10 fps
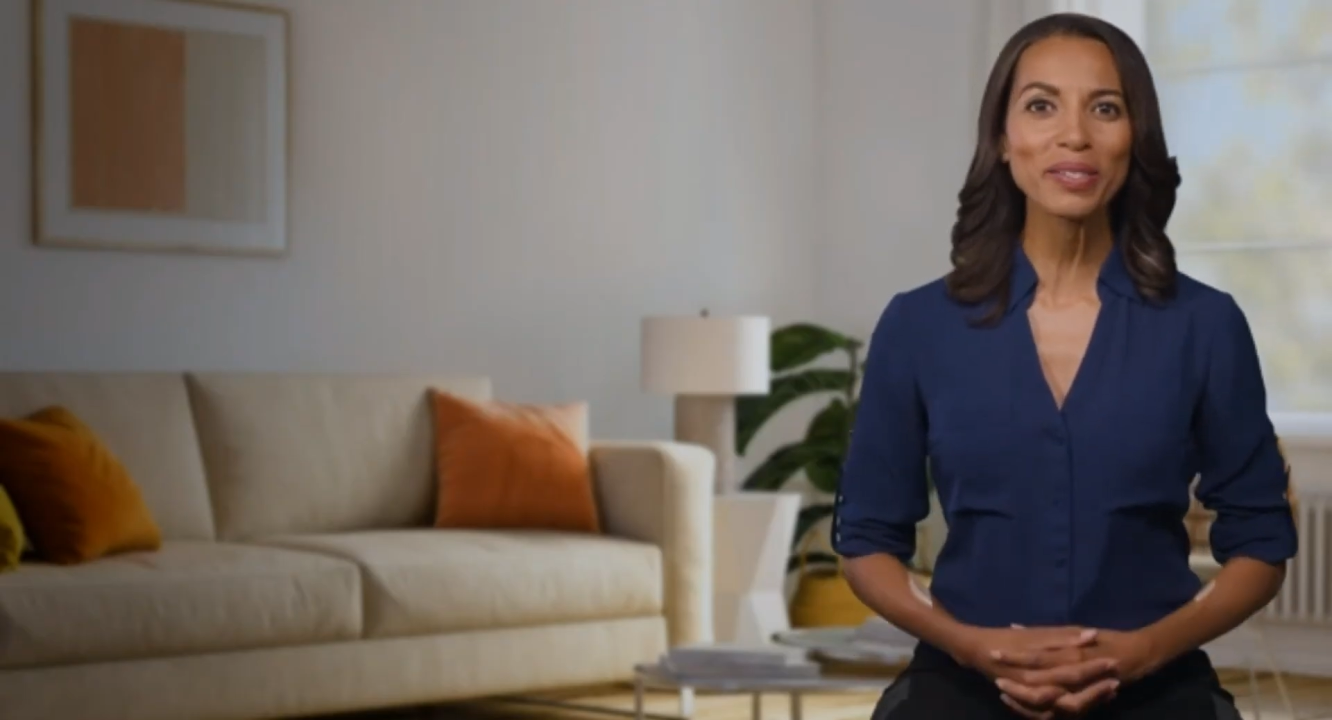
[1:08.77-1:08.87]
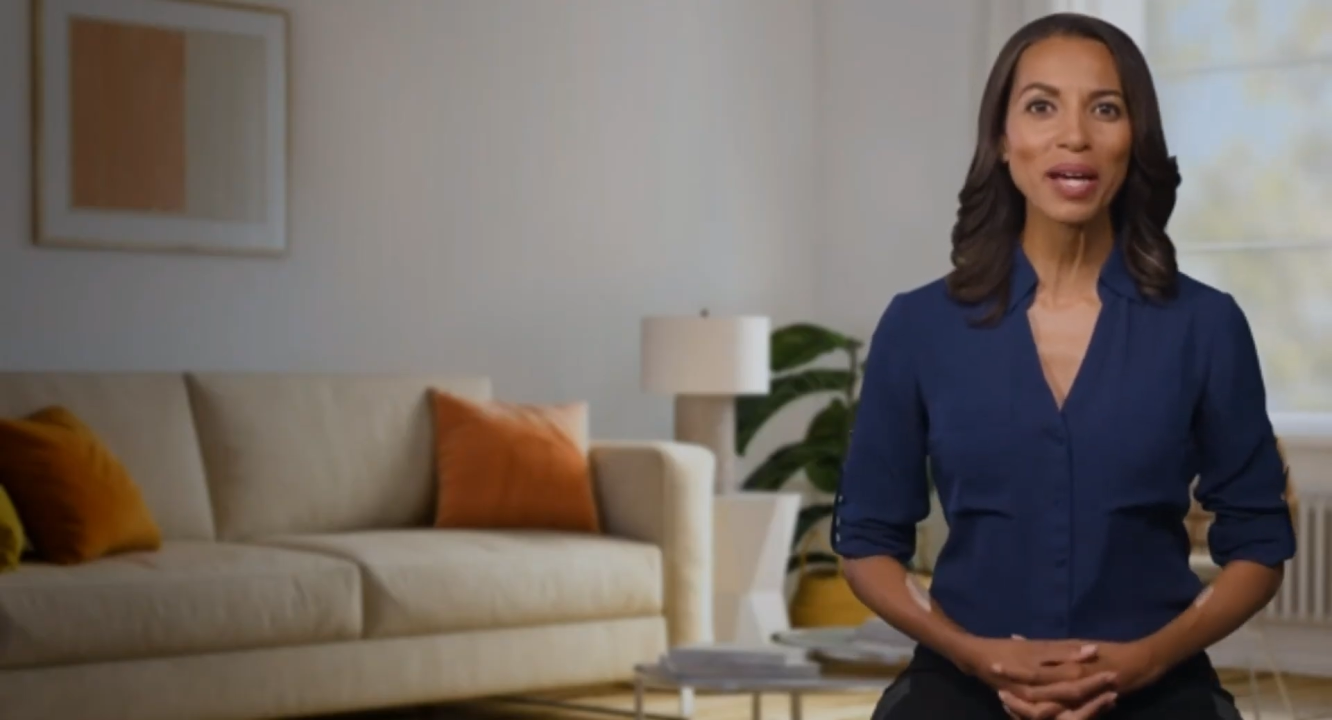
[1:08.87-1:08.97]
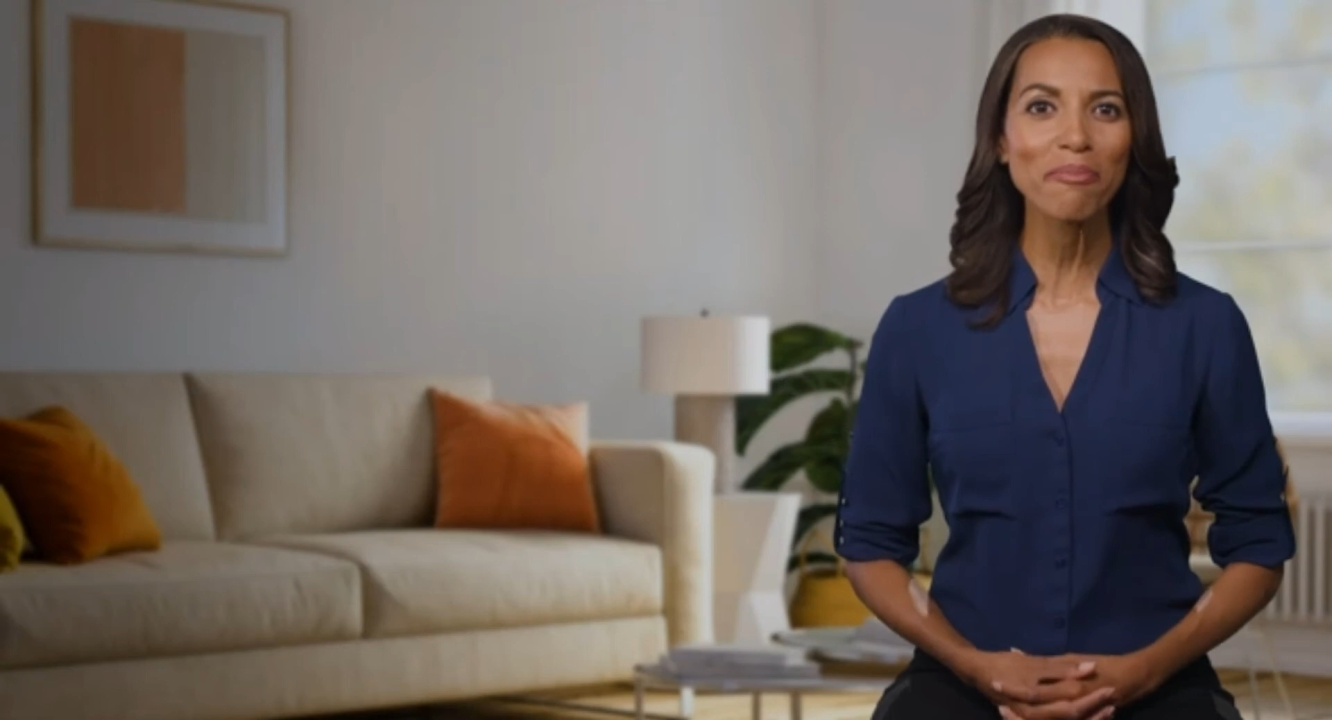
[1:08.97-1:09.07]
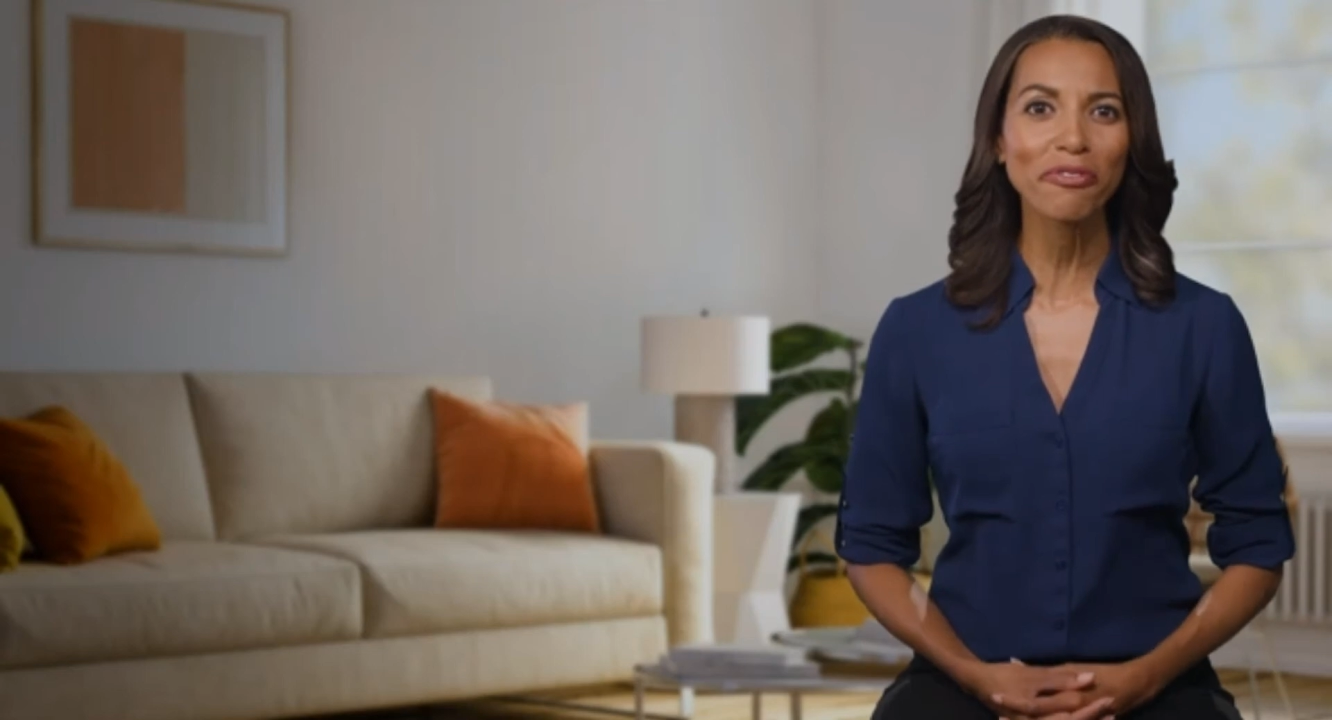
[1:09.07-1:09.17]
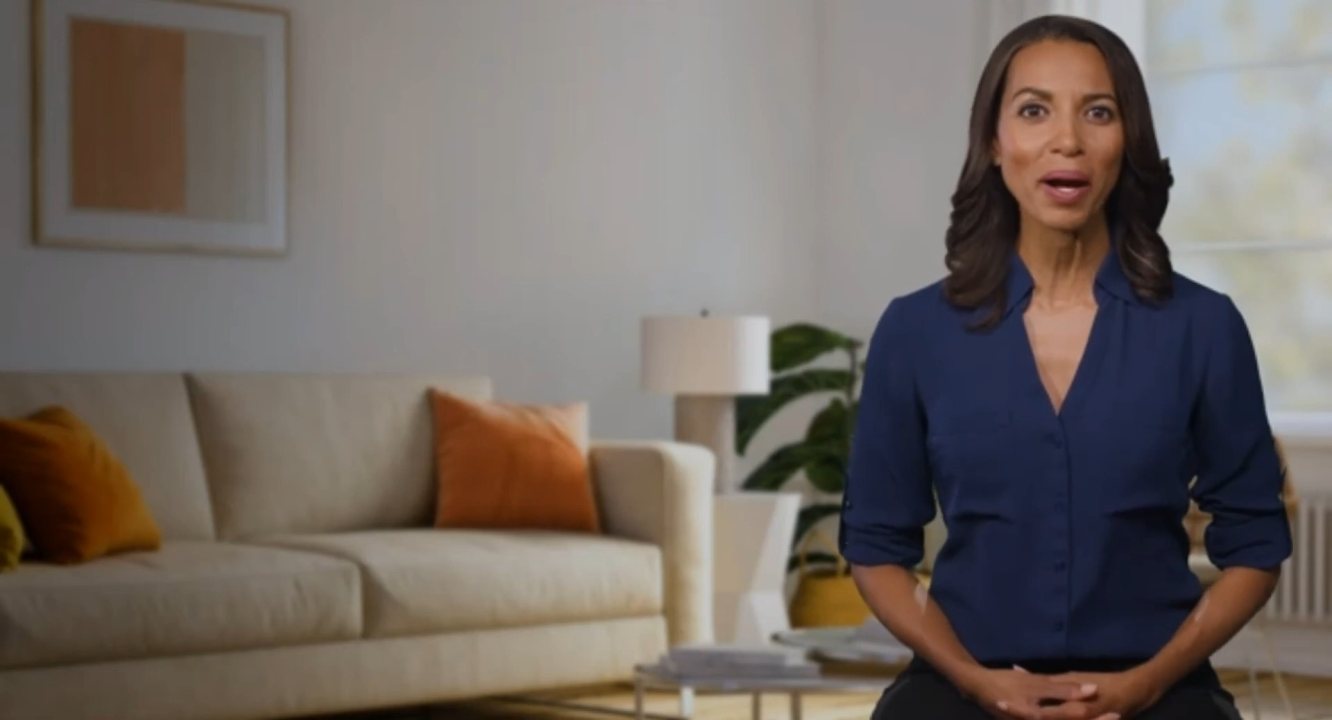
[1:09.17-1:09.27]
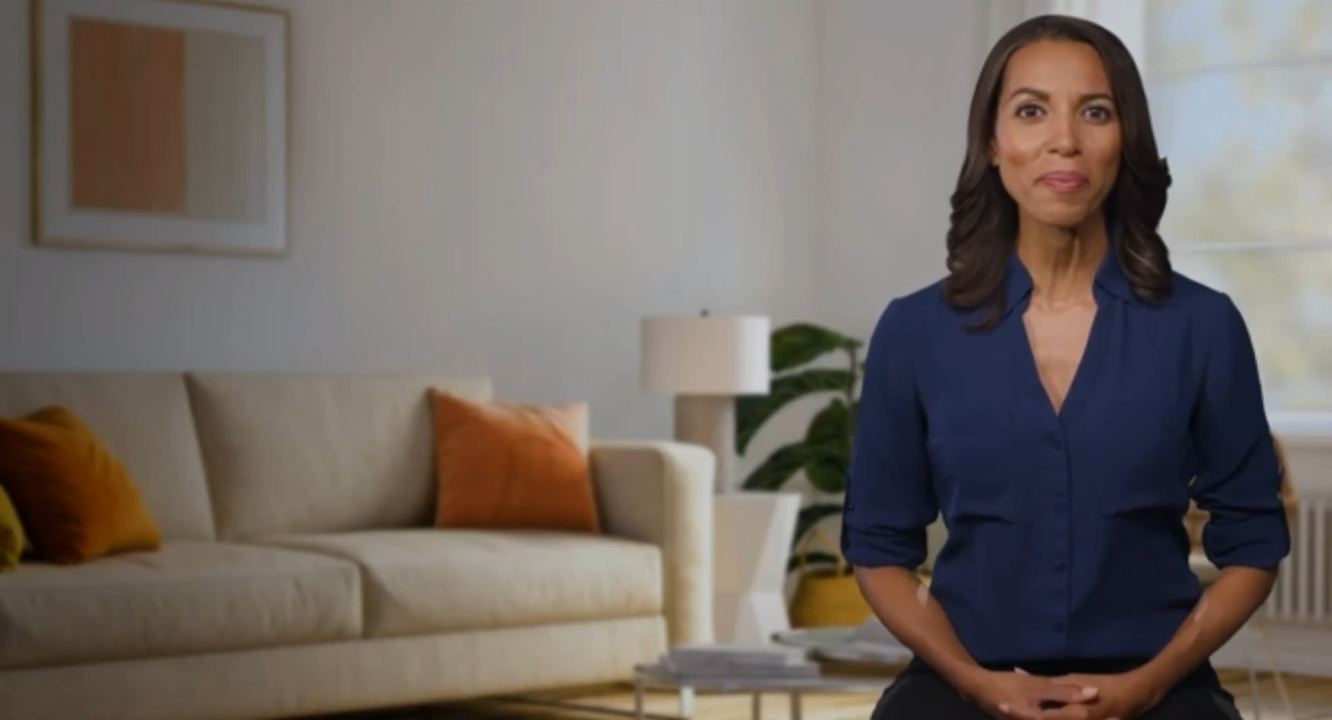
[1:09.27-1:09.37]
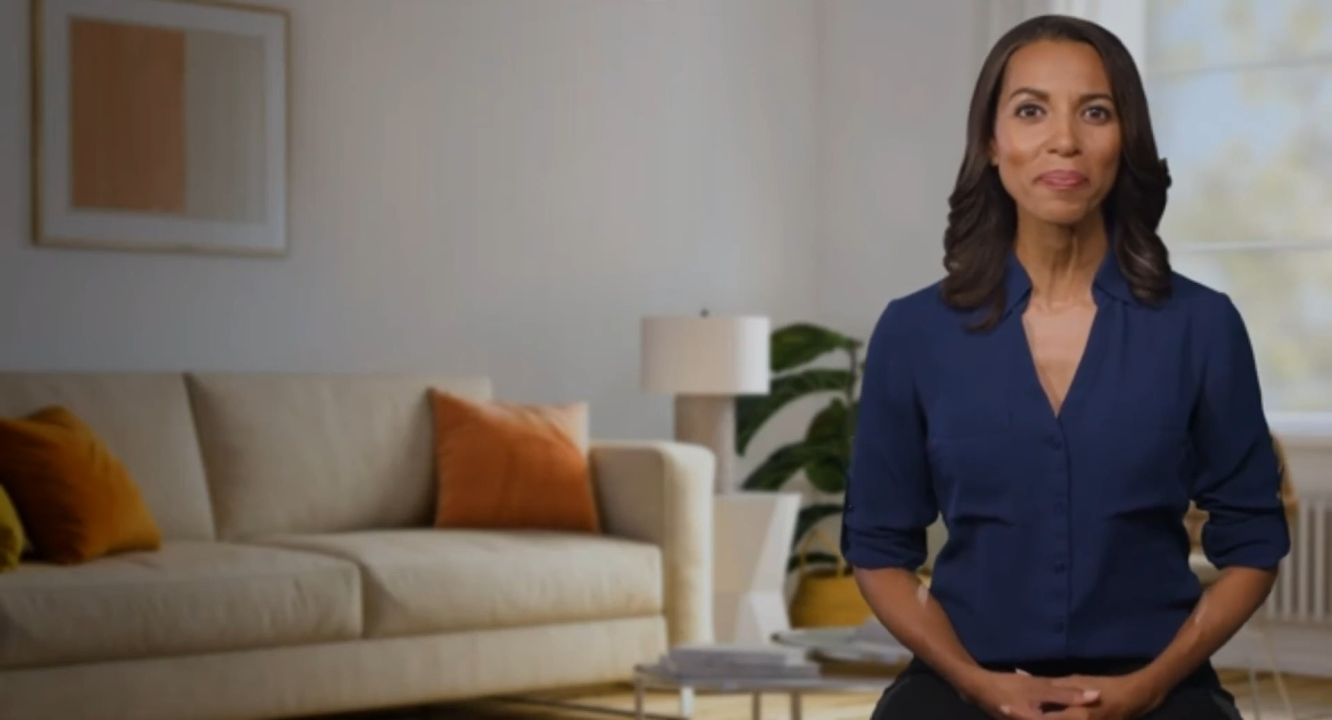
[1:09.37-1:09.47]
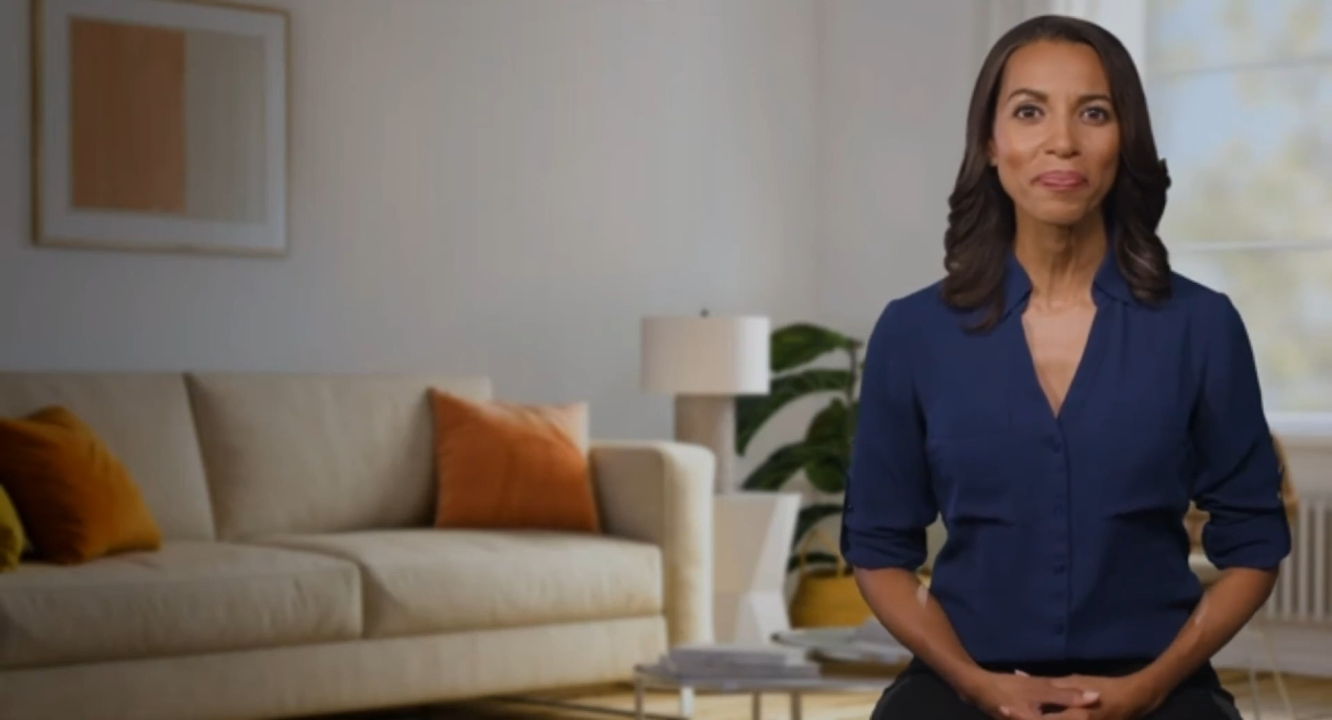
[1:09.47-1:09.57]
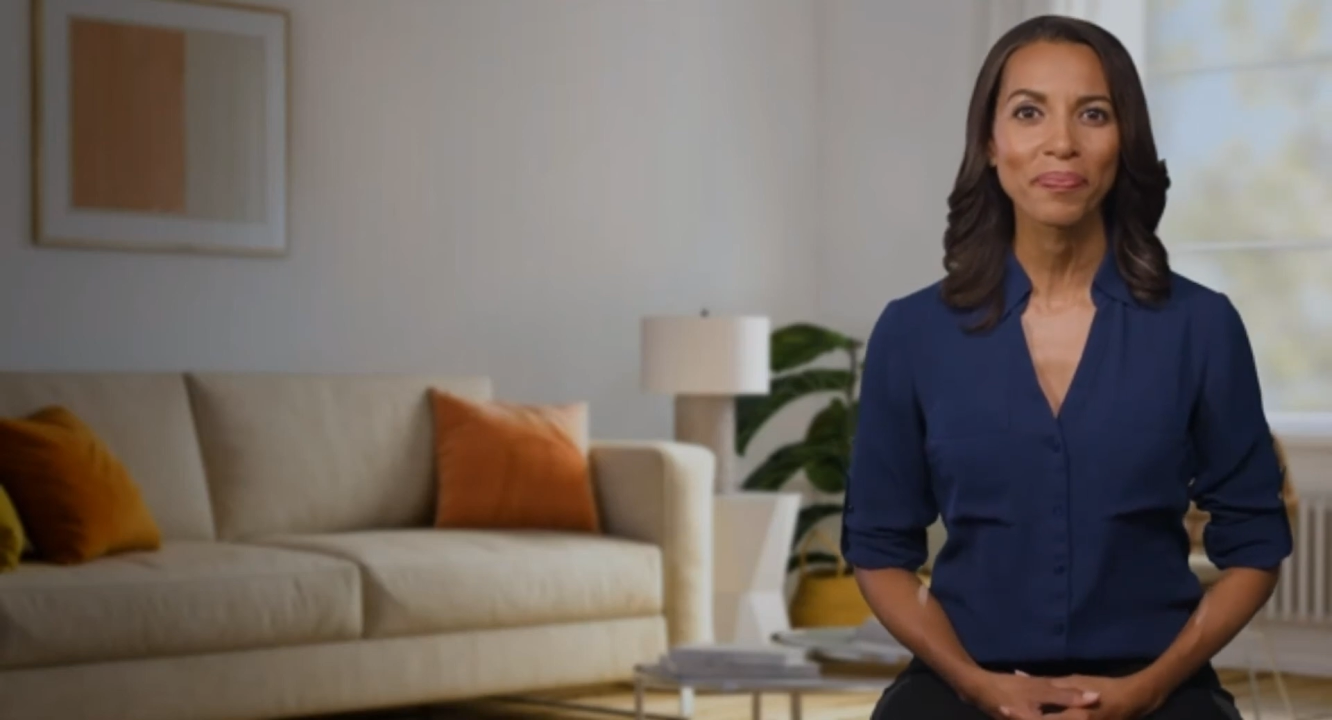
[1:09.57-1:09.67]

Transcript: come from?